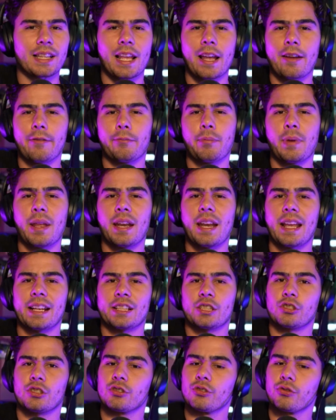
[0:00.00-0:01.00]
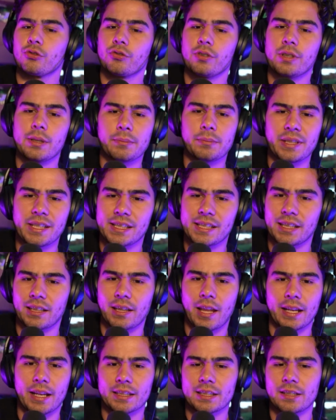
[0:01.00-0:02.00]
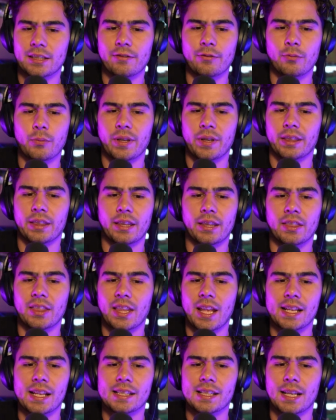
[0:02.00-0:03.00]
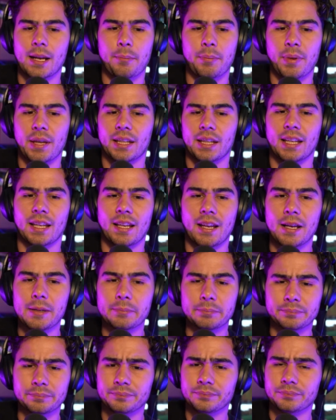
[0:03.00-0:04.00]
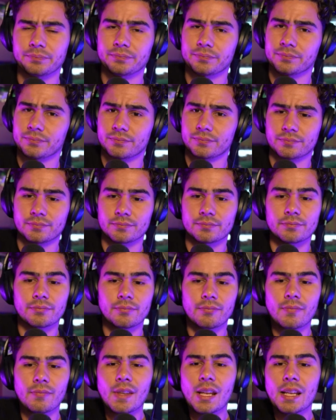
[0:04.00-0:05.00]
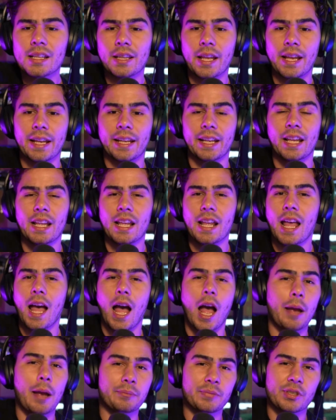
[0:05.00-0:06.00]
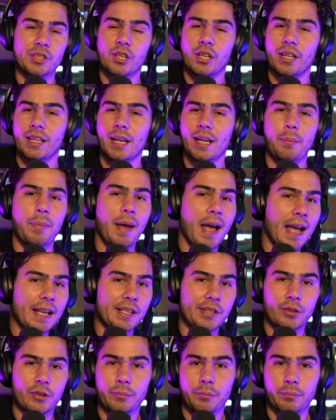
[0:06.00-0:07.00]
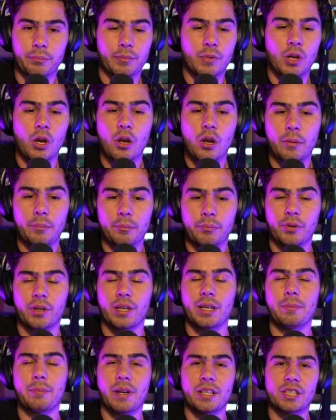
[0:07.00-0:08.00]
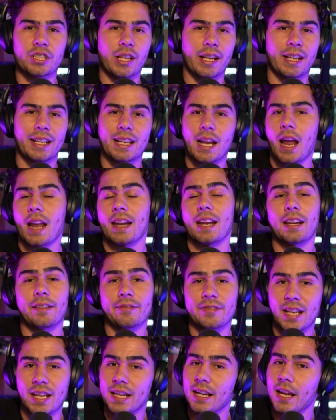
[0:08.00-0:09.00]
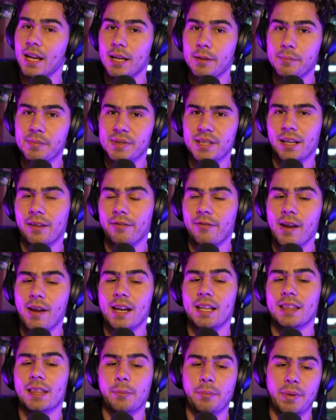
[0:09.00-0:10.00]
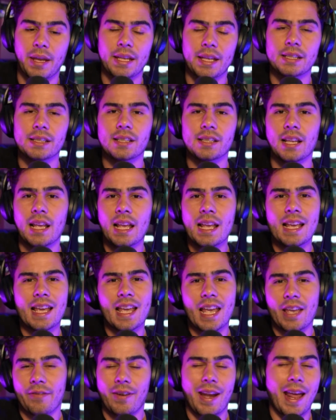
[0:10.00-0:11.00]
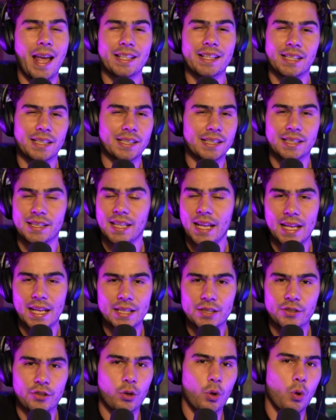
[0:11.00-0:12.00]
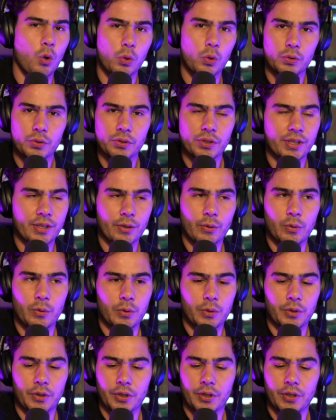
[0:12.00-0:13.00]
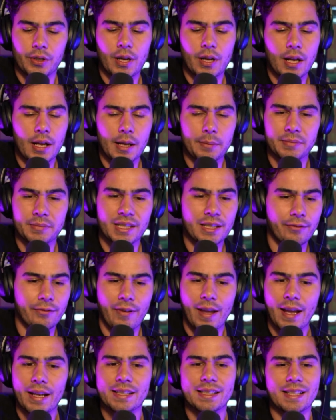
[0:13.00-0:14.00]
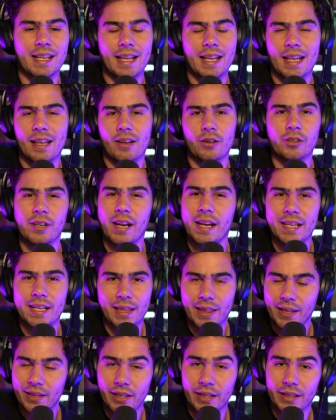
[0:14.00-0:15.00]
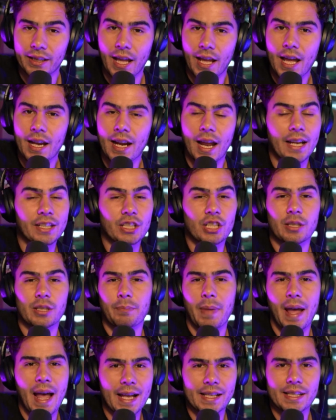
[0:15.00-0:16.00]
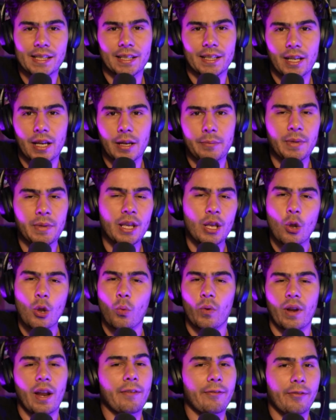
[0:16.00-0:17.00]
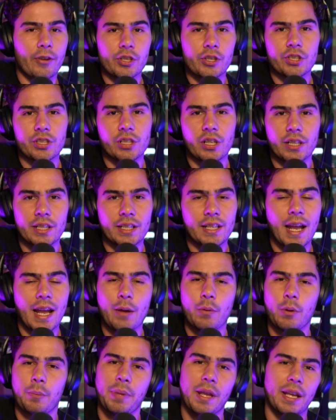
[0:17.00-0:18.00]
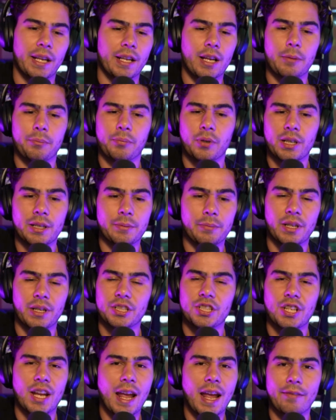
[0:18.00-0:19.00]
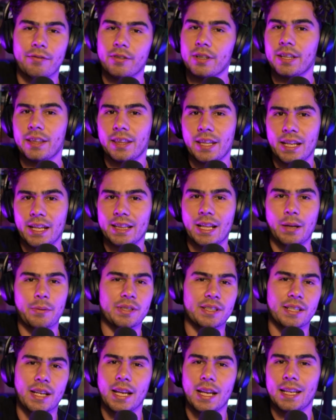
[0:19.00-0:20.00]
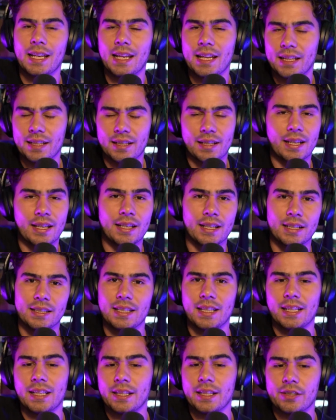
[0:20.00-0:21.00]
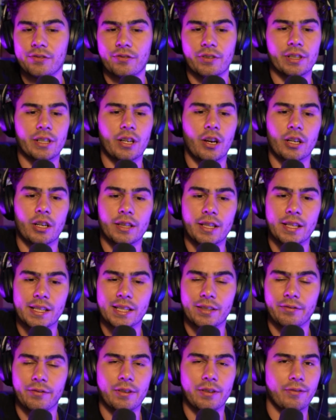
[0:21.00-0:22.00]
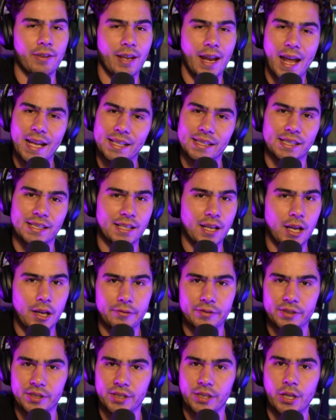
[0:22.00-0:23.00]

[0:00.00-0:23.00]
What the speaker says: been extremely selective with the things that I'm picking up. Like, I'm starting to pass on pretty much like 9 out of 10 items that I find at the bins. If it has any stains or holes or defects or anything like that, I just pass it up. When I first started, I would pick up pretty much everything that was Nike and Adidas, regardless of if it had scuffs